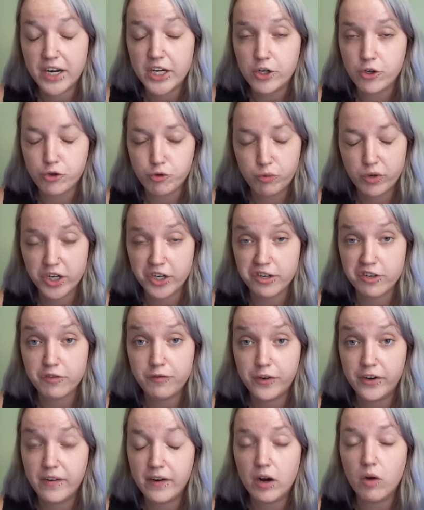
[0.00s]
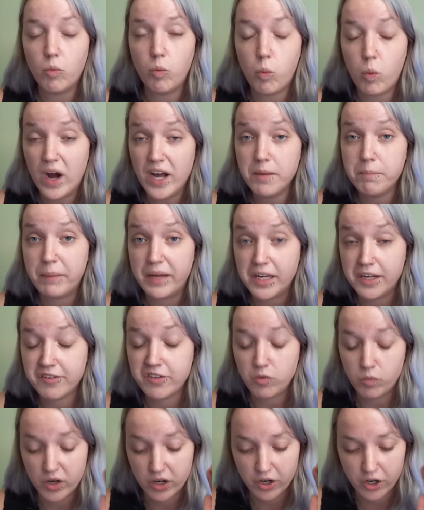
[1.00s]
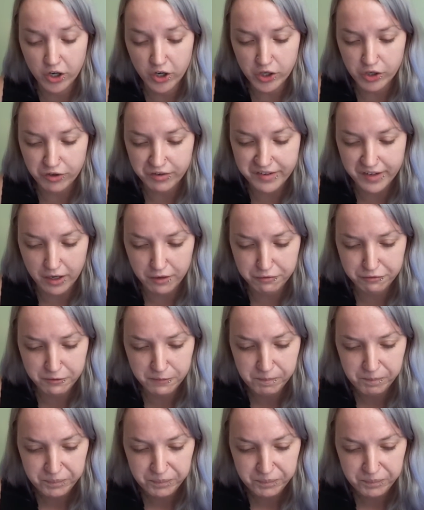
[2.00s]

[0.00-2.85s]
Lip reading: your triggers and figure out what makes you want to hurt yourself.